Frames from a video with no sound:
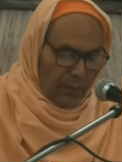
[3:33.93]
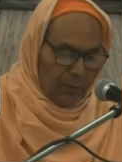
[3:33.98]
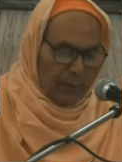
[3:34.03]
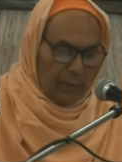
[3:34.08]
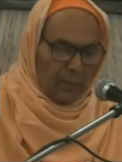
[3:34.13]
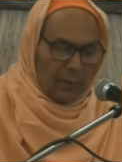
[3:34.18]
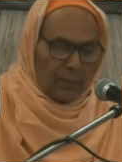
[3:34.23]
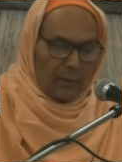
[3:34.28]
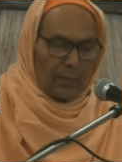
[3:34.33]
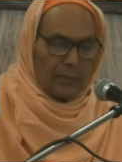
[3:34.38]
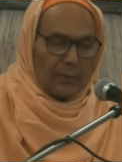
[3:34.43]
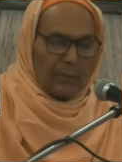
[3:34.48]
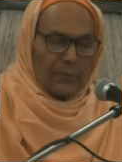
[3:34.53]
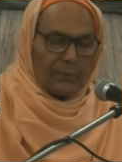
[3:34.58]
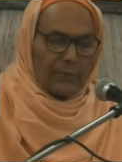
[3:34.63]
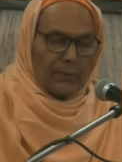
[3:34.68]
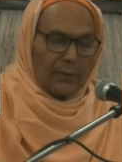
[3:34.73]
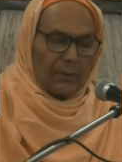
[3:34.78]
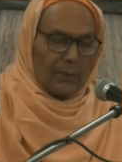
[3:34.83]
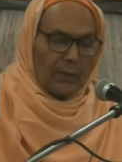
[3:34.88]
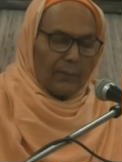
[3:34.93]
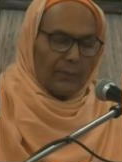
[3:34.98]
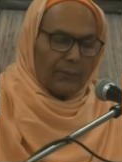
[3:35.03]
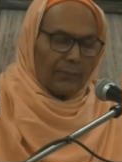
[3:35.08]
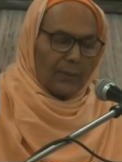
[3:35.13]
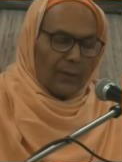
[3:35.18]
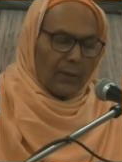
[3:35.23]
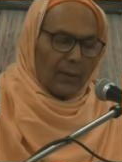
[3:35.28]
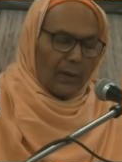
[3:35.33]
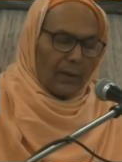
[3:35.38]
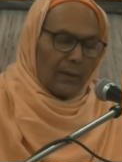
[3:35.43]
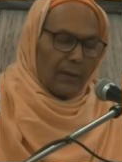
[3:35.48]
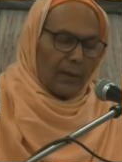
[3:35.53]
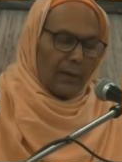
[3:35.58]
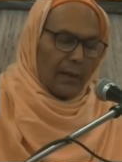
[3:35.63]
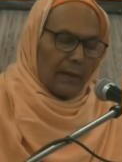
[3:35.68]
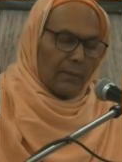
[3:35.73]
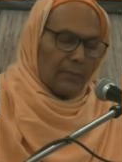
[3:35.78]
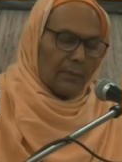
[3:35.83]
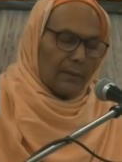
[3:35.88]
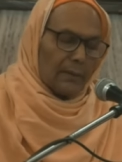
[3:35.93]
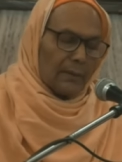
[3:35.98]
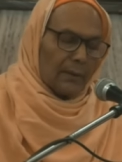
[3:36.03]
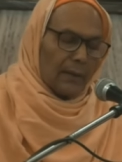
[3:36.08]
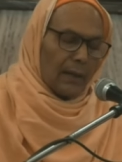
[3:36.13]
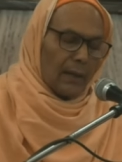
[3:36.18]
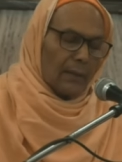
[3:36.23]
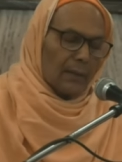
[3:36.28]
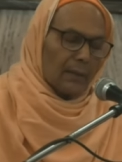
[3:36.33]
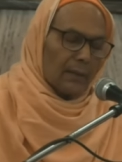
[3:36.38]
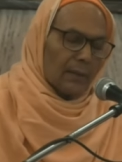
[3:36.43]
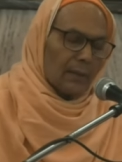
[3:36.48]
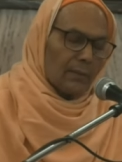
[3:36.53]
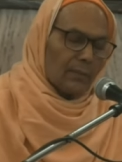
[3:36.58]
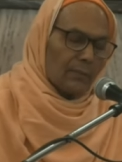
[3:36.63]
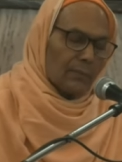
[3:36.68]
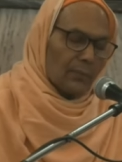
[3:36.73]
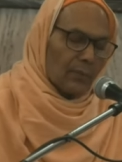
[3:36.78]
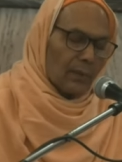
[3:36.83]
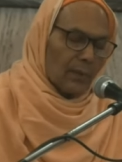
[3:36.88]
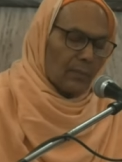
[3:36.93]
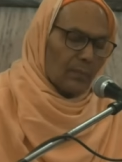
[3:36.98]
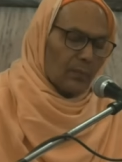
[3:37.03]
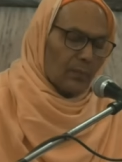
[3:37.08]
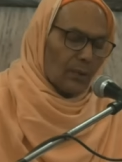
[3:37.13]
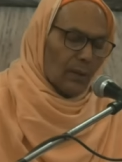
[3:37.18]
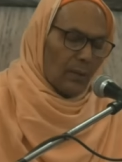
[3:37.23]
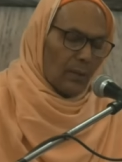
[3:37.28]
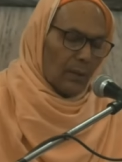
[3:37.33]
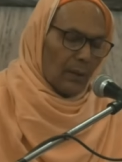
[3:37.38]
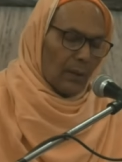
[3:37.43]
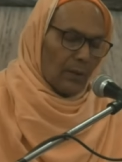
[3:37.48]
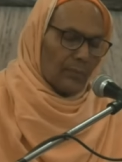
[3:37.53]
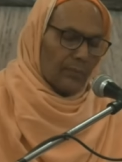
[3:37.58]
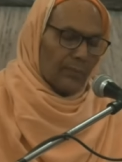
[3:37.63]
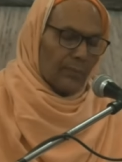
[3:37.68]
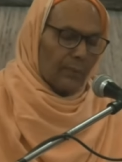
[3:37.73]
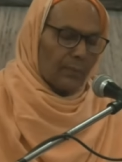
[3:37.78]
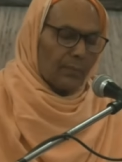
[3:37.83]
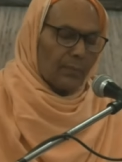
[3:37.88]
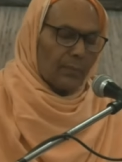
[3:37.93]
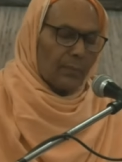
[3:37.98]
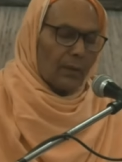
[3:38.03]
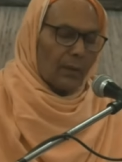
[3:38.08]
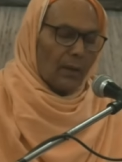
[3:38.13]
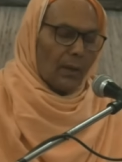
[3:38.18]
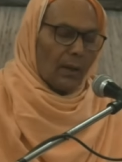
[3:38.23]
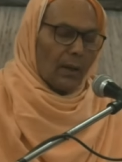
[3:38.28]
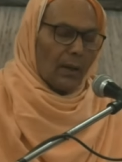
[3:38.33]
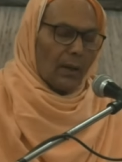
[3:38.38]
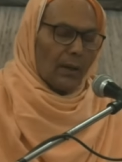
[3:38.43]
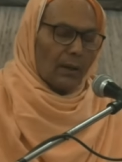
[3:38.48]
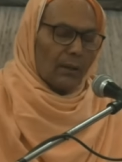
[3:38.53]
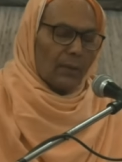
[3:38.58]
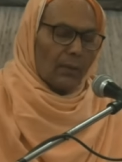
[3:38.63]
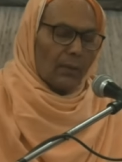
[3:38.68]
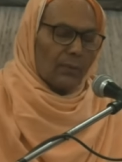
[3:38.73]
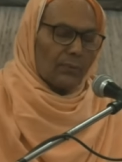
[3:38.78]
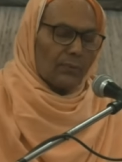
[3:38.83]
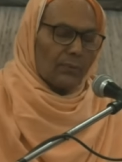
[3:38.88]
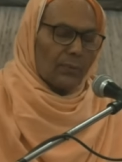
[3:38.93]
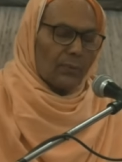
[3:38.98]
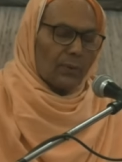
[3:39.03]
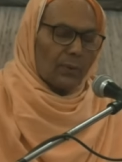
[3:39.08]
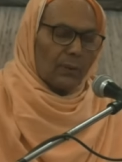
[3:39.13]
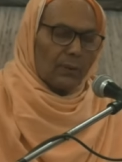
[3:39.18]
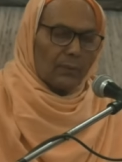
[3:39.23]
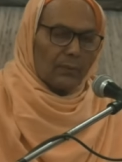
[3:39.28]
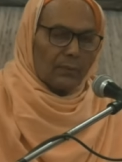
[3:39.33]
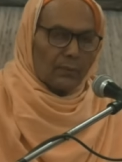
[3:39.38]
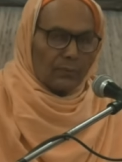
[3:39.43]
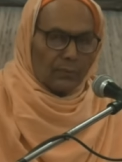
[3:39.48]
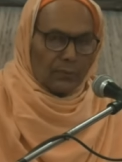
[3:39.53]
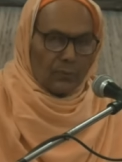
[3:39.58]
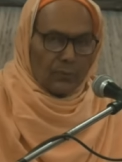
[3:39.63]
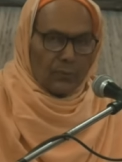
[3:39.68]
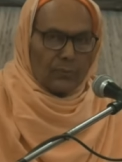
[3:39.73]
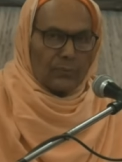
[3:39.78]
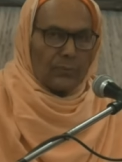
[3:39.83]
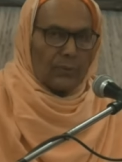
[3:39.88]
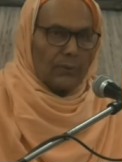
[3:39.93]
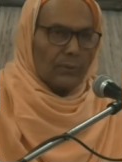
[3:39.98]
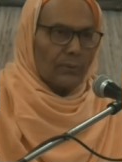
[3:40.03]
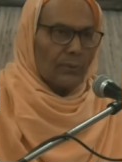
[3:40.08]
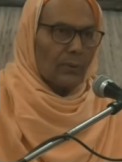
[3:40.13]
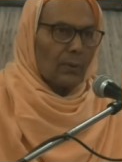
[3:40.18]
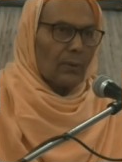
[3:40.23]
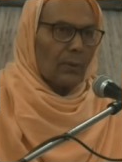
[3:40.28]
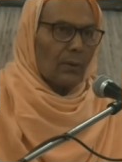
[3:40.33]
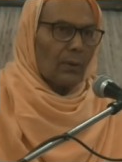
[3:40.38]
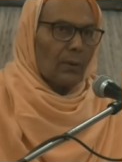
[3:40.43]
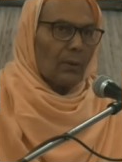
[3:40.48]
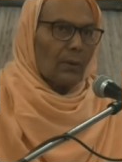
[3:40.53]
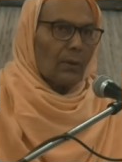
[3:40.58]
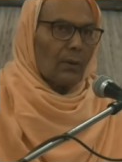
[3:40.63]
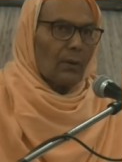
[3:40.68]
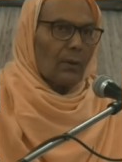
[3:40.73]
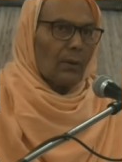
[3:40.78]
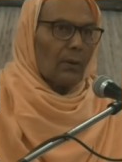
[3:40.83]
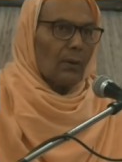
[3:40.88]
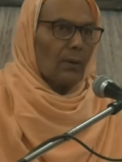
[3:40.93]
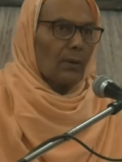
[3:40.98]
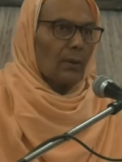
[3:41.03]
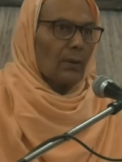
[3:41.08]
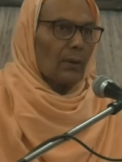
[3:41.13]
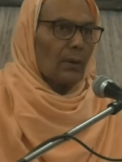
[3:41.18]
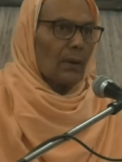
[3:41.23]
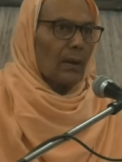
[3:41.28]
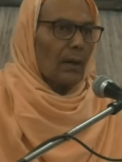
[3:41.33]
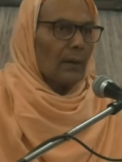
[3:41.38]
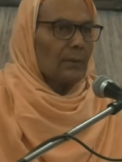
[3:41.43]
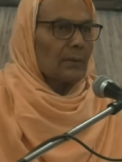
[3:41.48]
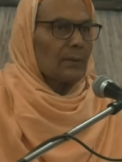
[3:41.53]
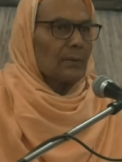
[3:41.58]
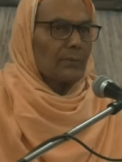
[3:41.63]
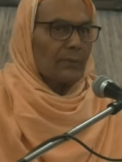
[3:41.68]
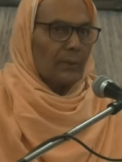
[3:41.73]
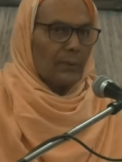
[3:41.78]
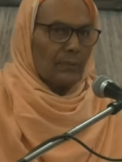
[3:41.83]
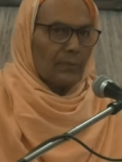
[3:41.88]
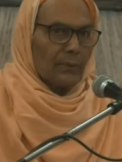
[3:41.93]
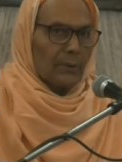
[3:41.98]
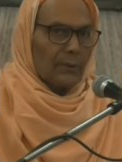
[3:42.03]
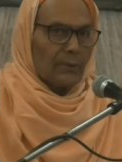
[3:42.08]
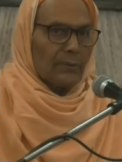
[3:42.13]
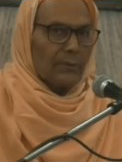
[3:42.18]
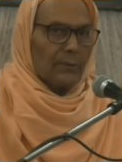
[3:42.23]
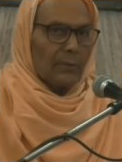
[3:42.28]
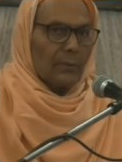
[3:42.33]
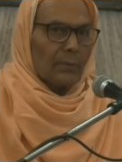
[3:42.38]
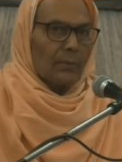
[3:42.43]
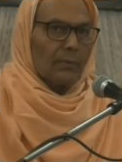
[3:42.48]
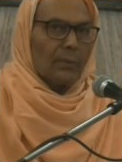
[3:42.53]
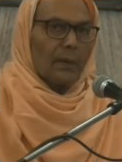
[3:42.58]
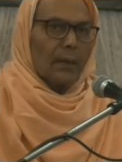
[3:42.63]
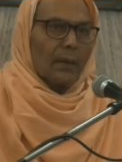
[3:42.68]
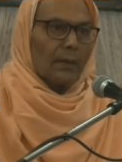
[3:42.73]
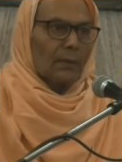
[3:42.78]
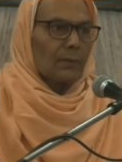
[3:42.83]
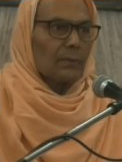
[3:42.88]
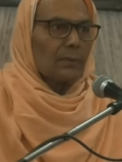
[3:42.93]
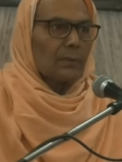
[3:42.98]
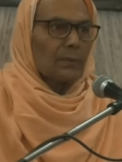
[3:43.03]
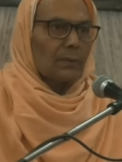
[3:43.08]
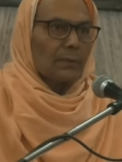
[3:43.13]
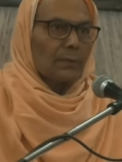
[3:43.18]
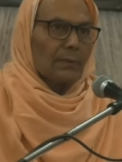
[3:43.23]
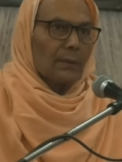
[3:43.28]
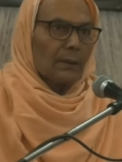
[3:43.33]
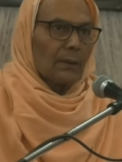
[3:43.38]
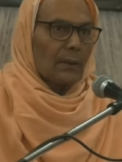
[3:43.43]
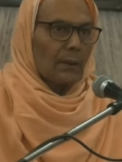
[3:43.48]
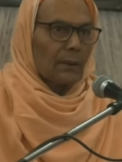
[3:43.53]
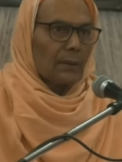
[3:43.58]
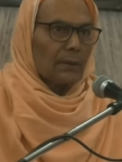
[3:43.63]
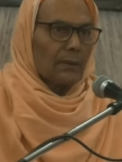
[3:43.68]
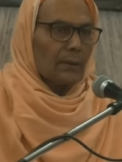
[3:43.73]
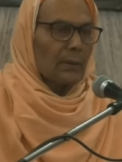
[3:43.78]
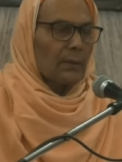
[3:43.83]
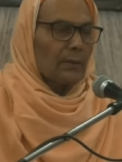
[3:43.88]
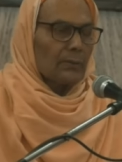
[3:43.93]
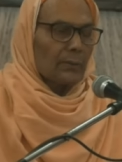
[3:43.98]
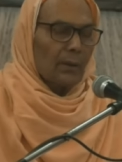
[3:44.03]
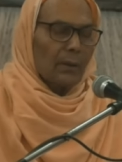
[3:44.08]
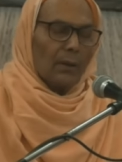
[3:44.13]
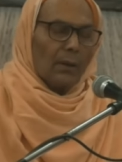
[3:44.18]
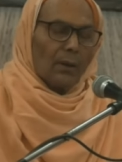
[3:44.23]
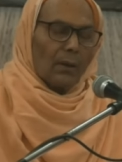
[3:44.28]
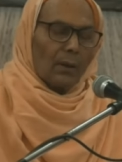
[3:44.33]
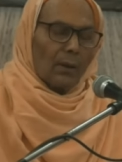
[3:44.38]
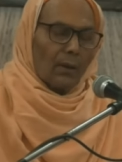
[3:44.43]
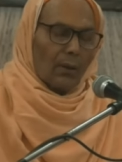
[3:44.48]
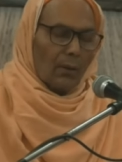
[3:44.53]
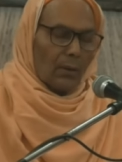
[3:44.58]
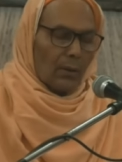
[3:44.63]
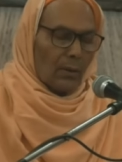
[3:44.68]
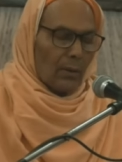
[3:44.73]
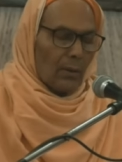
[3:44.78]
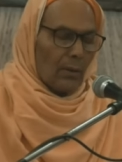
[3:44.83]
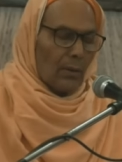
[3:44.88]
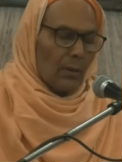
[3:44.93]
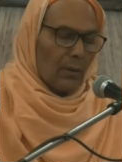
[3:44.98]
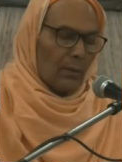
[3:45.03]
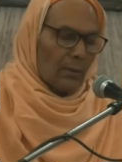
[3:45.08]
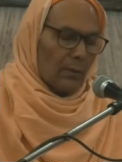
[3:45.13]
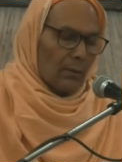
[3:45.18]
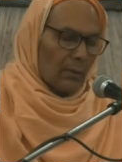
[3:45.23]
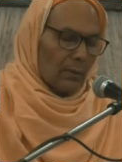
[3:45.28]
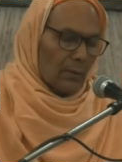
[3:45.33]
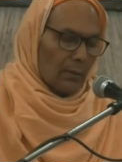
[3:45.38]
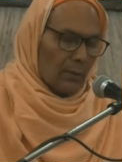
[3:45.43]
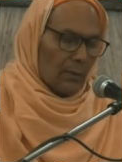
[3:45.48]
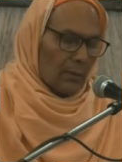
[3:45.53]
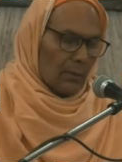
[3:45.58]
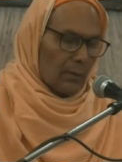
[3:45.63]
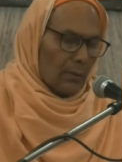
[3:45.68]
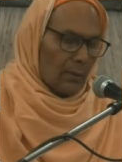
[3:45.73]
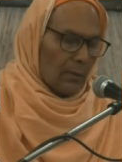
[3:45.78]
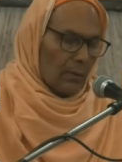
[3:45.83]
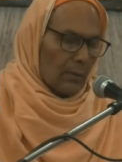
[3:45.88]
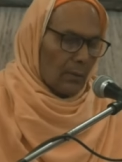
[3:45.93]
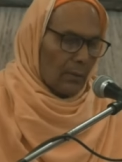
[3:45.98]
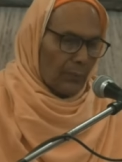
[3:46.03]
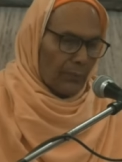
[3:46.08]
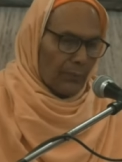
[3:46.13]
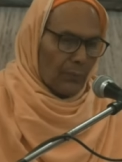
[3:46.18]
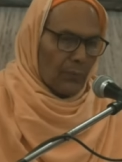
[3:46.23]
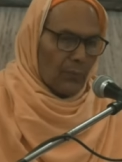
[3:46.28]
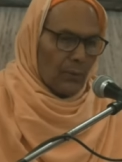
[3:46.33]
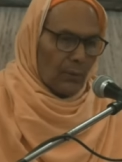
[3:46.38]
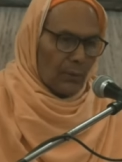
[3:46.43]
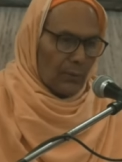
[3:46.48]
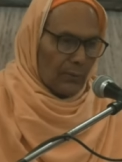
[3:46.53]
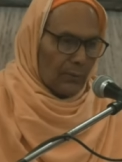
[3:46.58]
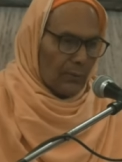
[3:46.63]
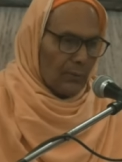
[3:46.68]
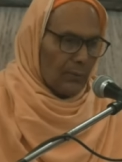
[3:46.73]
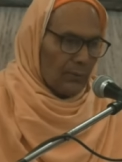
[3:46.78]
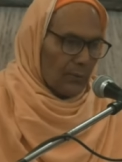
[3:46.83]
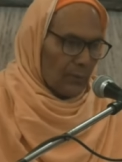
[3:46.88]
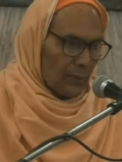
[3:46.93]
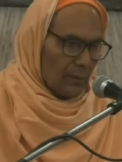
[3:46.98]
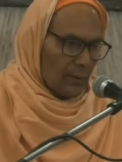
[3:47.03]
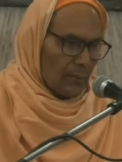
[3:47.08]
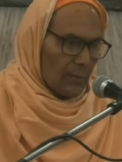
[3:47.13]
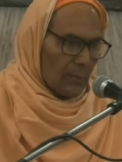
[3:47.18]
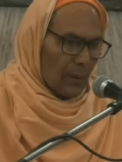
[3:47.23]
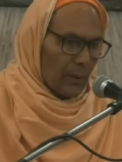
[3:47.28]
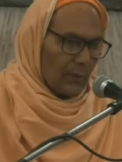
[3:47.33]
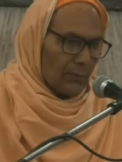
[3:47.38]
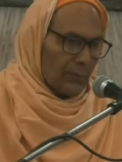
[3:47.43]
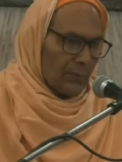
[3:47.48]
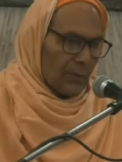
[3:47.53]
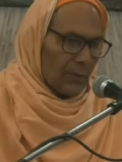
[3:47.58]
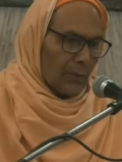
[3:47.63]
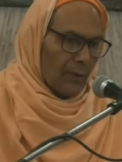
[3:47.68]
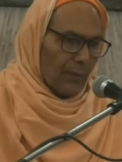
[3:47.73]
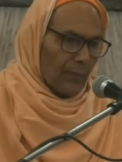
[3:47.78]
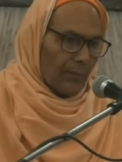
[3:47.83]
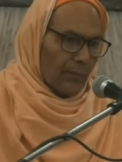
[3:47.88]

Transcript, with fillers: Venkat Ramanji he had been kind enough to come to our ashram and also give discourses on other subjects, on Bhagavatam and other things, on uh, a few occasions in the past.